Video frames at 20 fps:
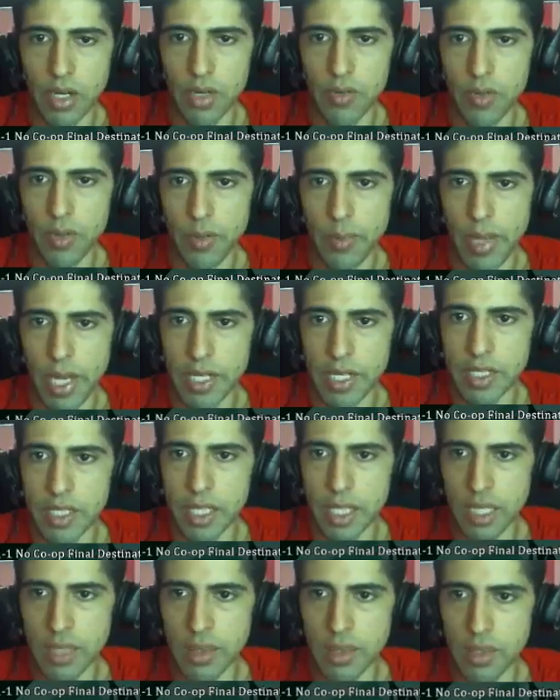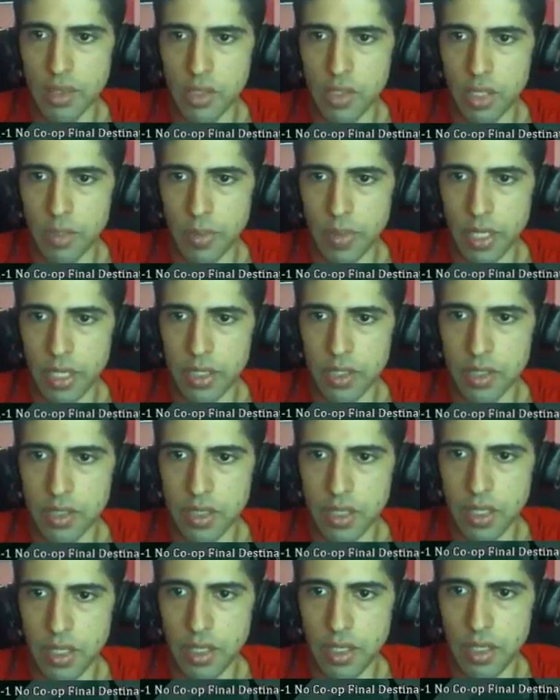if you manage to get the jump that I just
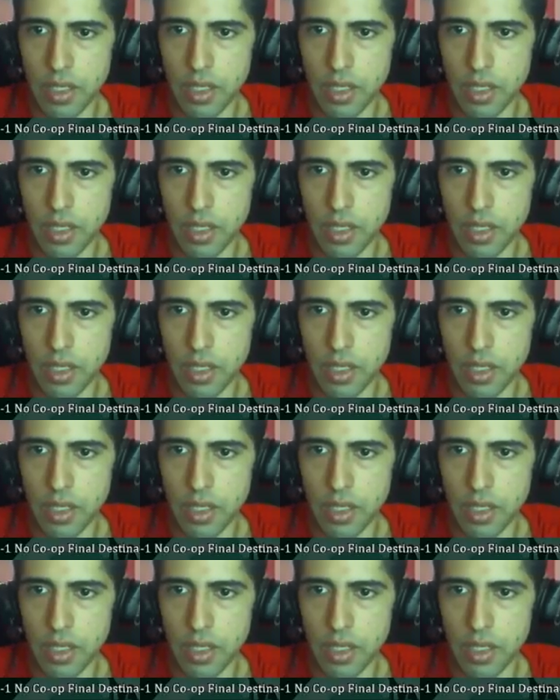did.